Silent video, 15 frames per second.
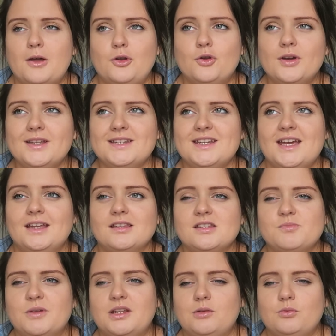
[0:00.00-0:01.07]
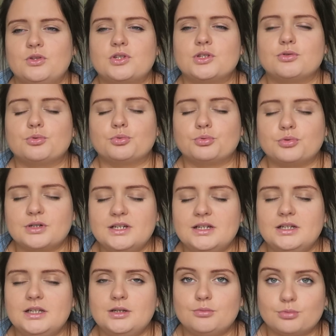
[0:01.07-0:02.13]
not intense, but it was
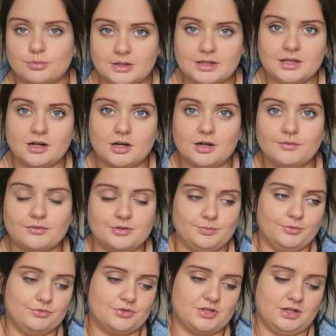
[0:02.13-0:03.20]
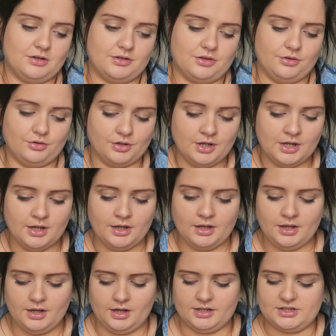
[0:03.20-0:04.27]
really, really uncomfortable. So I thought,
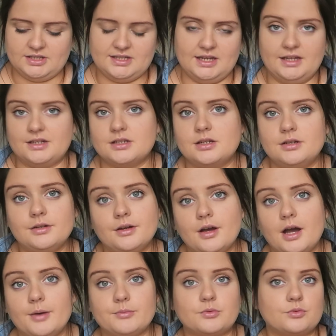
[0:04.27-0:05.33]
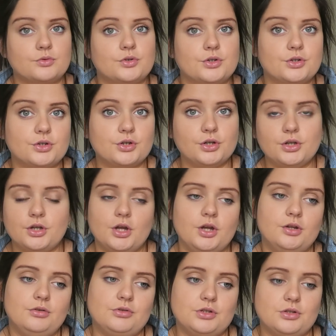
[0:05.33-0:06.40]
I just said, I'm gonna
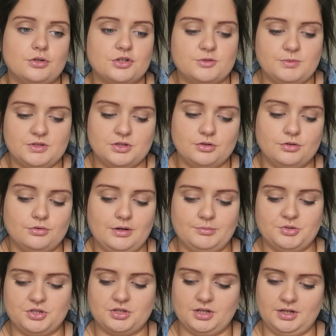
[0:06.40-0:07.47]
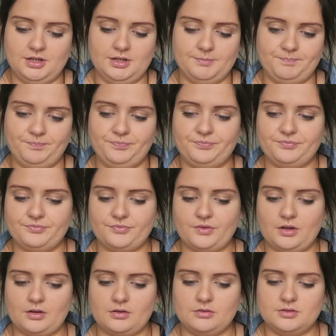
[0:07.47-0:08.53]
go to the hospital, I'm just gonna
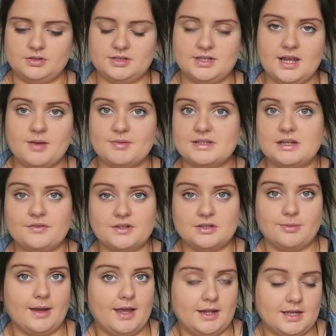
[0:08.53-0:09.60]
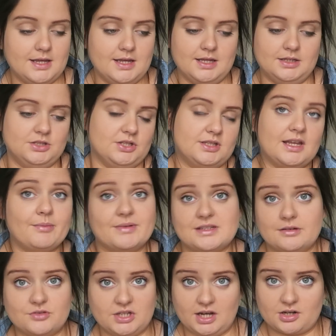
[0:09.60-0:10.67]
take myself into A&E and just get
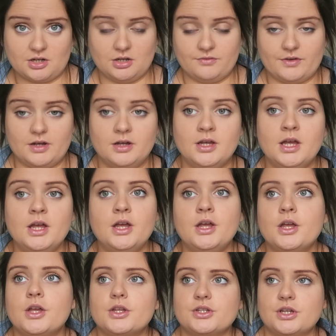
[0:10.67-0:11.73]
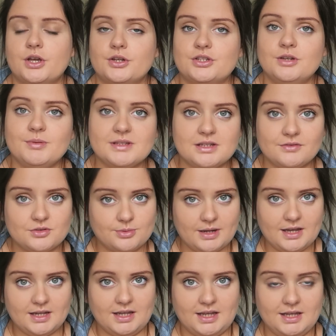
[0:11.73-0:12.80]
myself checked over. So I took myself to
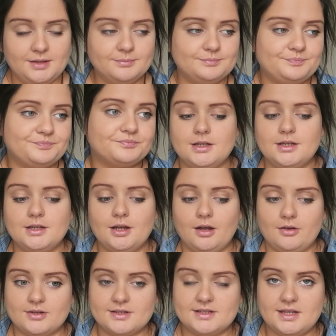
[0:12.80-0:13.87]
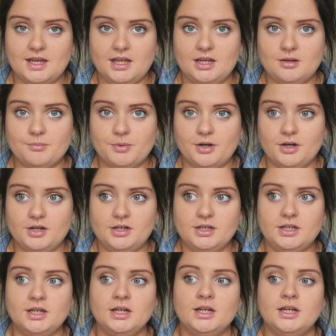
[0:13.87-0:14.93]
A&E. I was seen
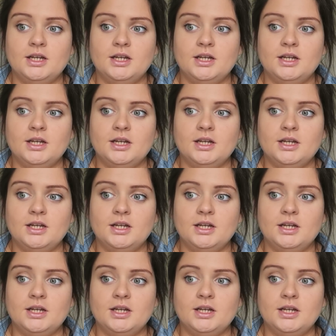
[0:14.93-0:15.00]
by